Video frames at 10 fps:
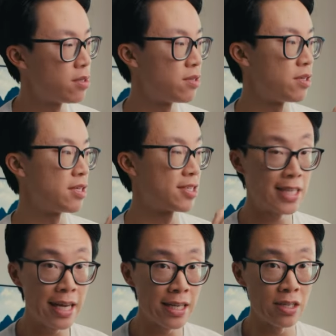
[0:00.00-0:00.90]
the
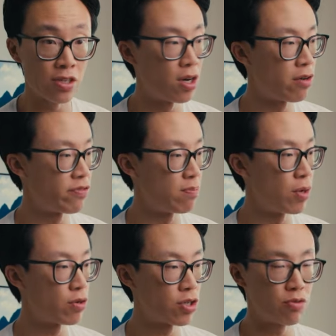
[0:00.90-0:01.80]
settings of the
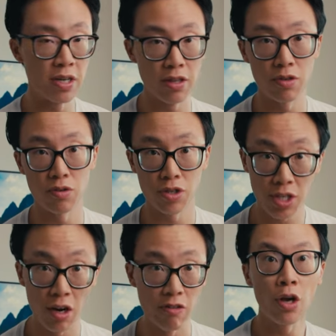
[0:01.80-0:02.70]
motor strength yourself.